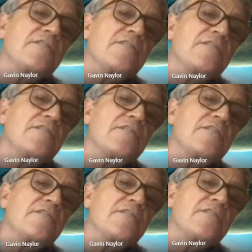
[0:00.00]
natural
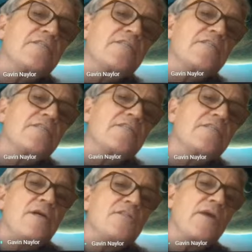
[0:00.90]
selection from here to here.
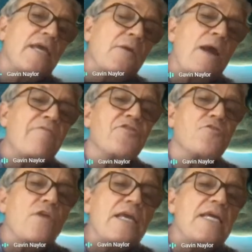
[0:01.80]
So here we have
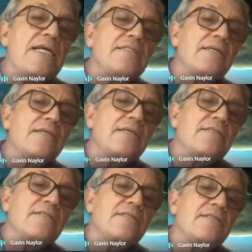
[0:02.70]
3
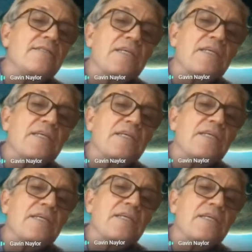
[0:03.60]
incidences of selection that
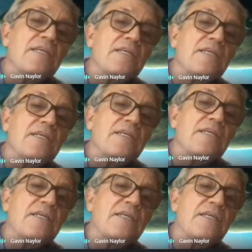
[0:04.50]
evaluate the
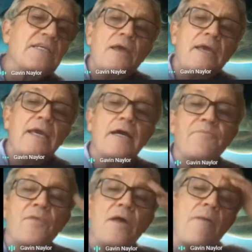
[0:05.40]
phenotype.
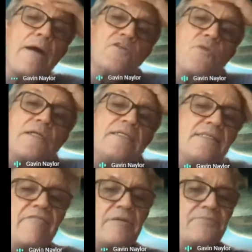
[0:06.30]
Here, about
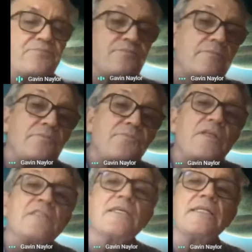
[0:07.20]
27.
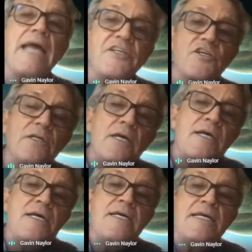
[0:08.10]
Selection
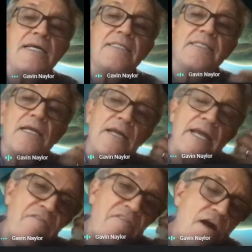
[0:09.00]
is
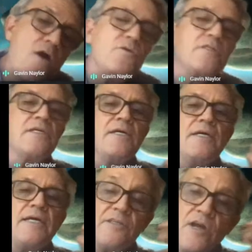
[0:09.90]
invoked,
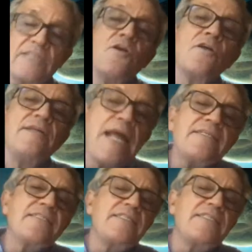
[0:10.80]
it's not
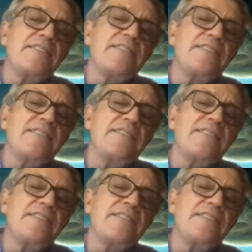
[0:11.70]
necessary to